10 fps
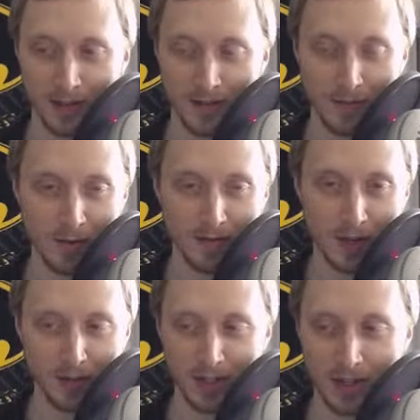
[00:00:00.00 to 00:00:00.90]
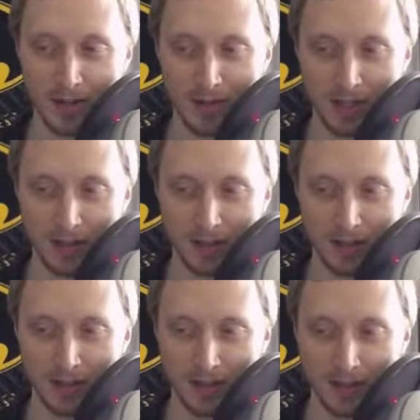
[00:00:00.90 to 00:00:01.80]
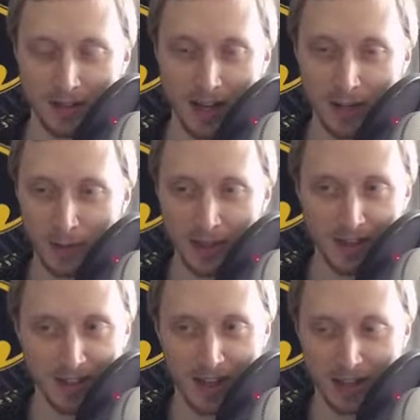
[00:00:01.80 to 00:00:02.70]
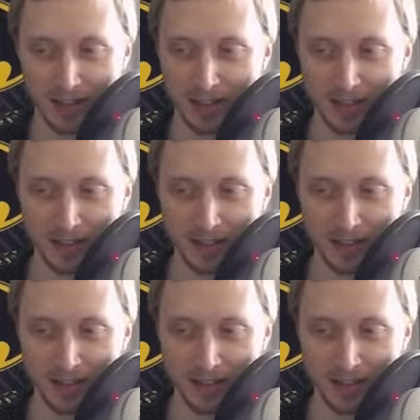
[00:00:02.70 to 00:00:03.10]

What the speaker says: 4 votes no. Anyone think yes?